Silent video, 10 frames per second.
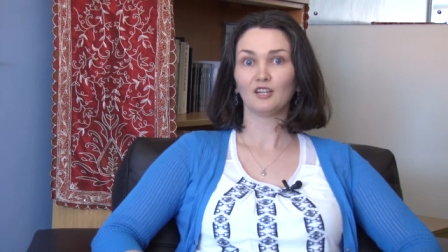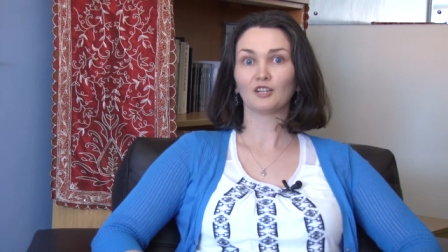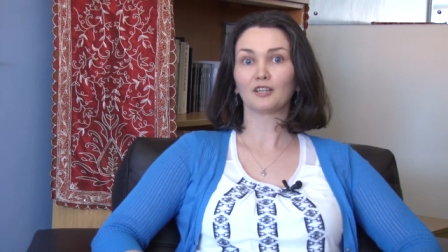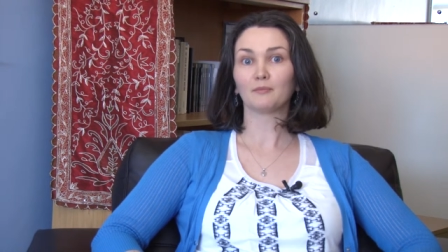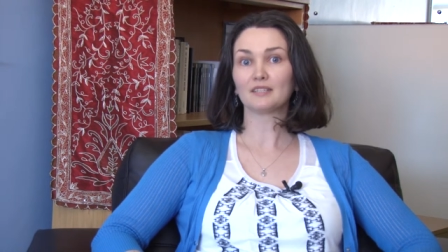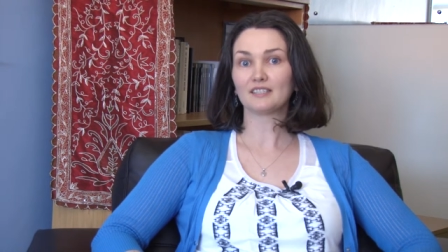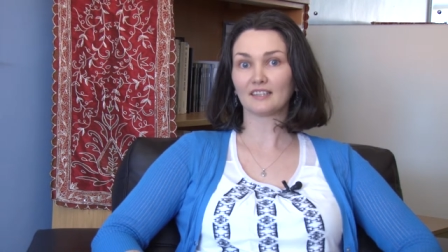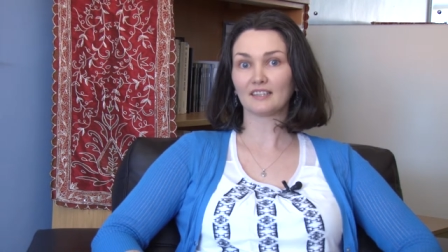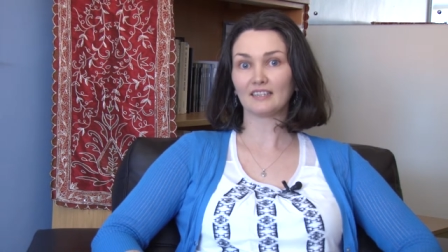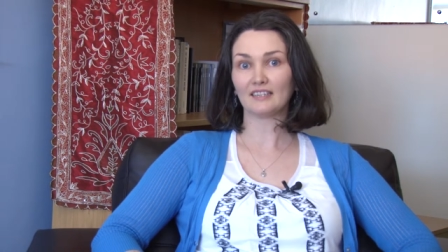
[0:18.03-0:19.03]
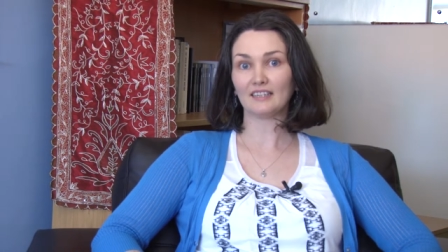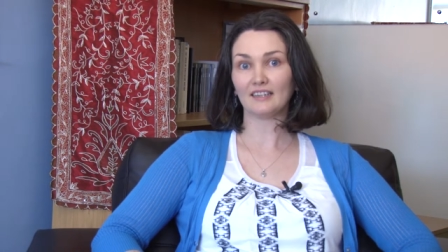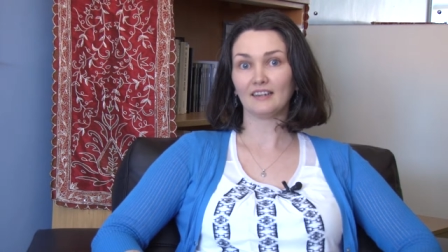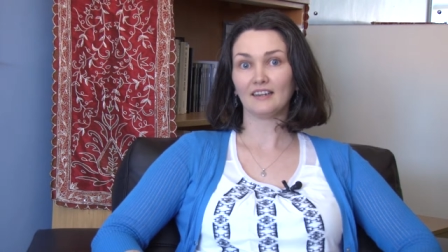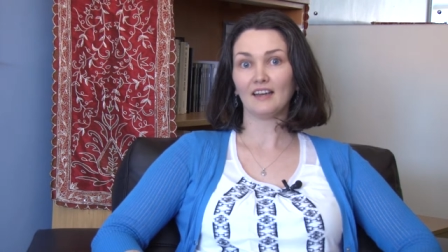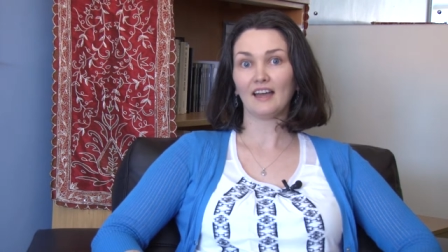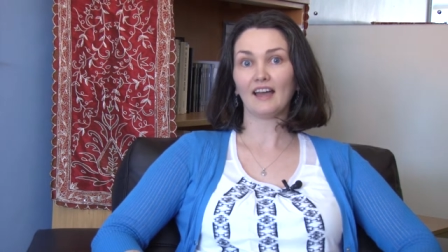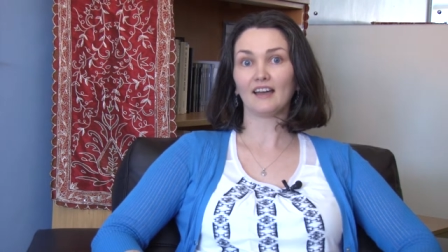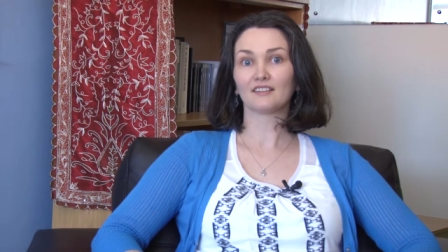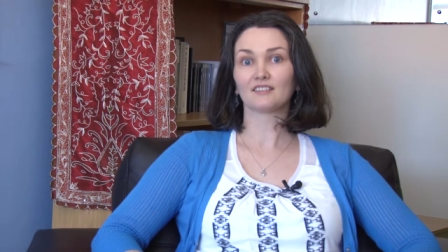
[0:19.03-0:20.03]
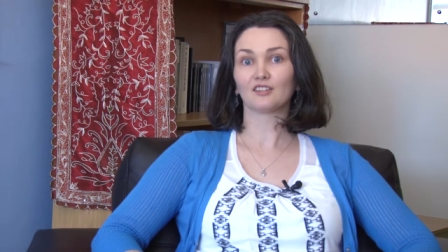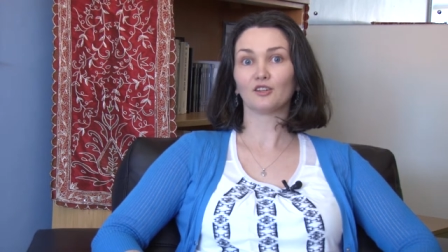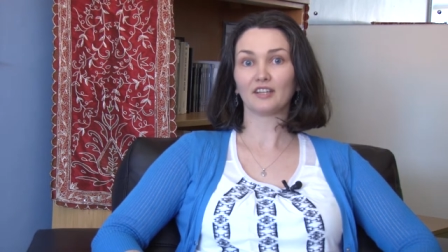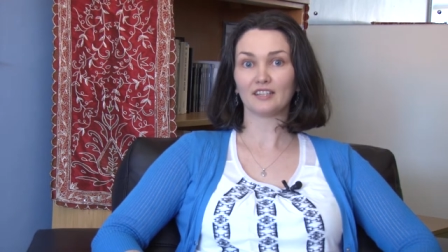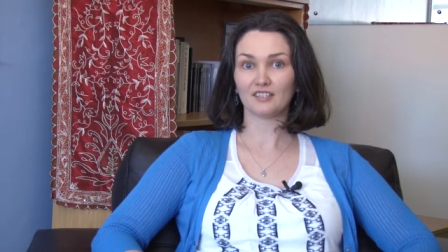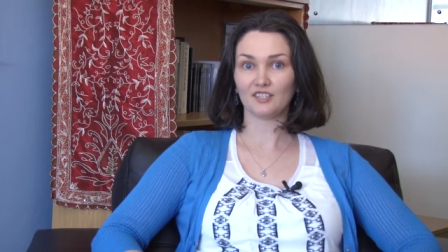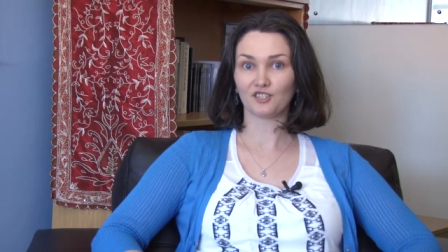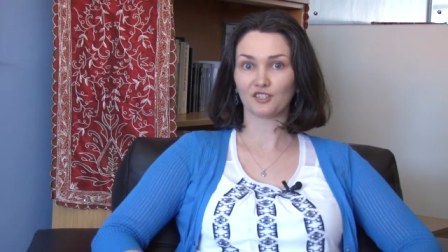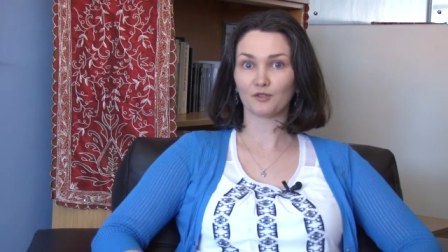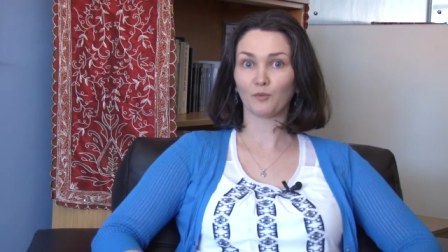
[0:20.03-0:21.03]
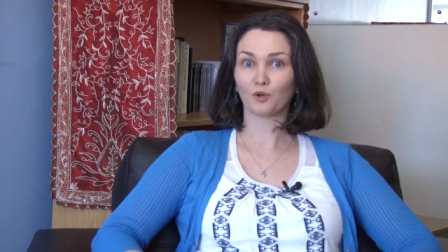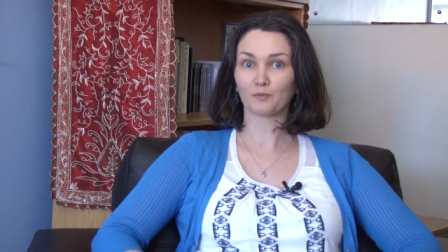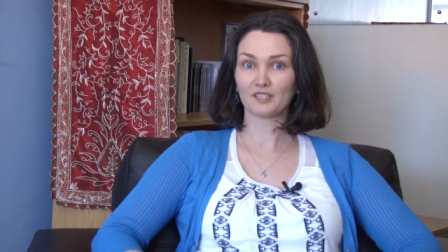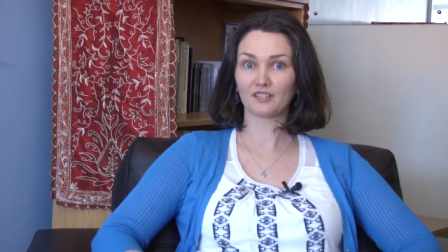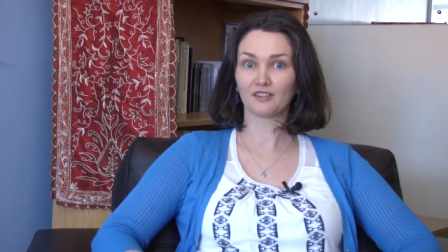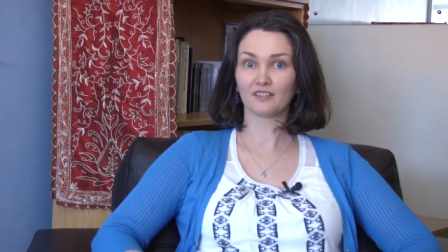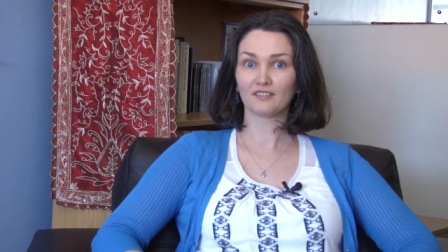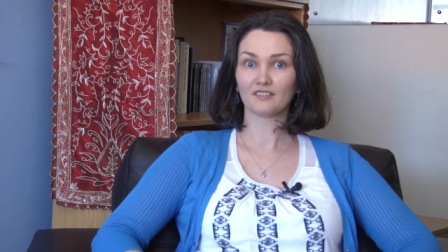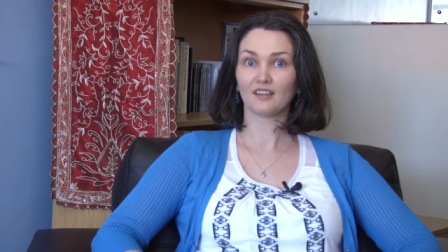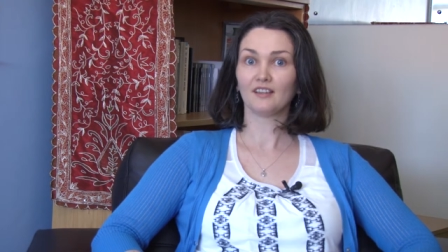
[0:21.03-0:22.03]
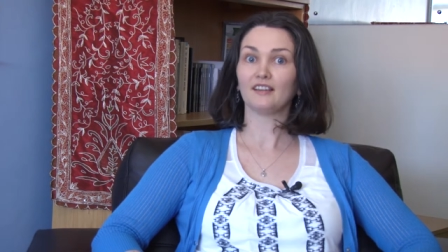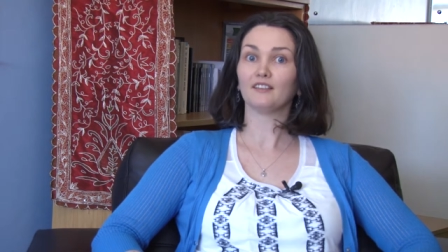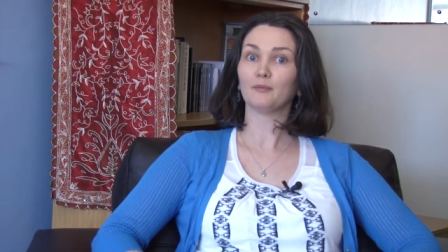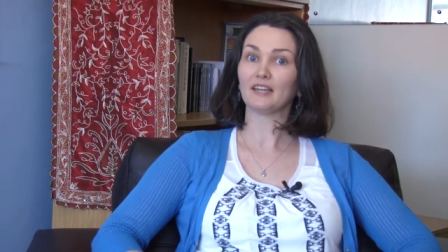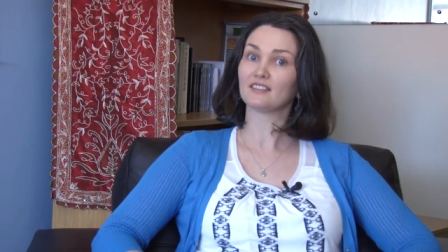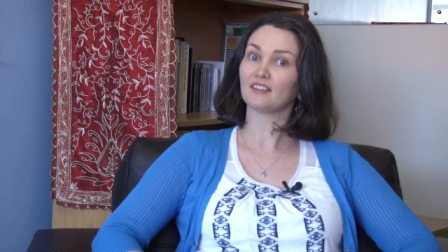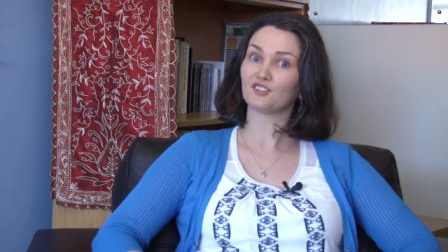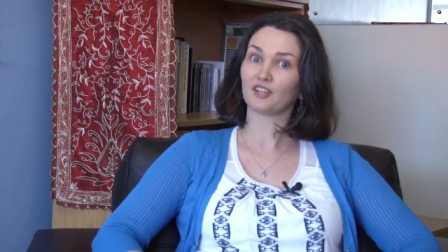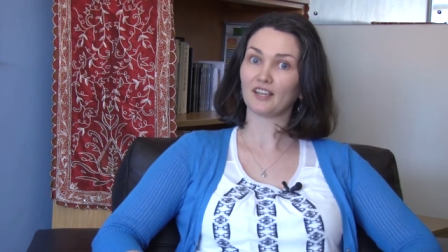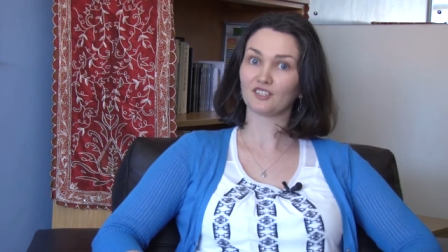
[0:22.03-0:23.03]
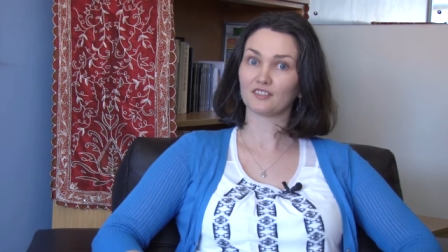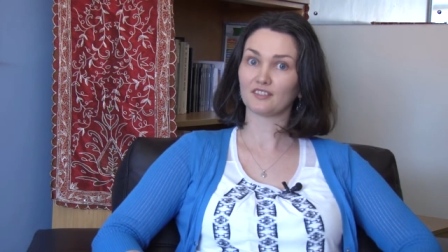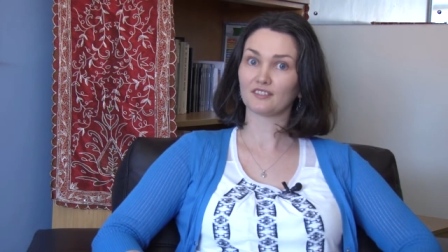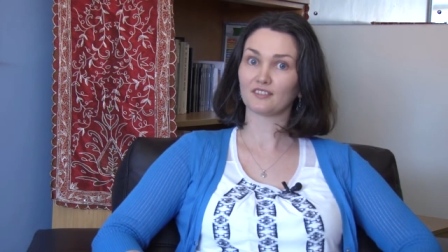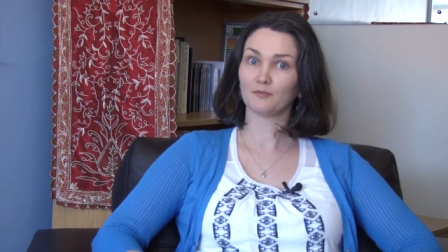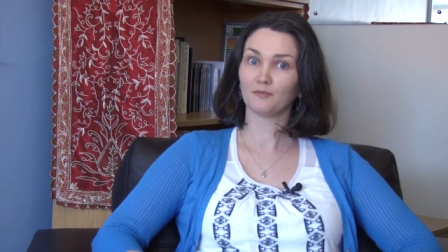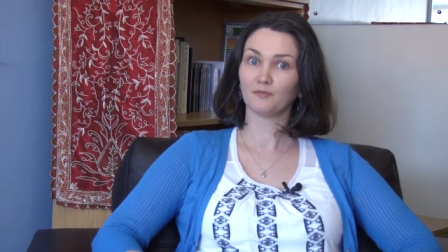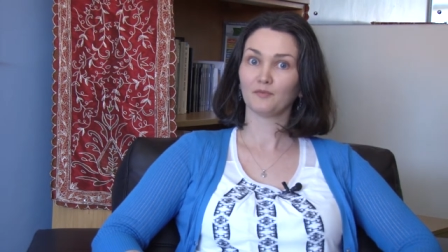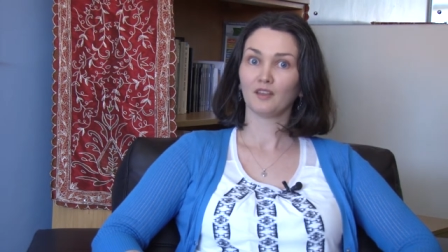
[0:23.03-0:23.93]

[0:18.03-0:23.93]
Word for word: looking particularly at learning and teaching support materials in the basic education system,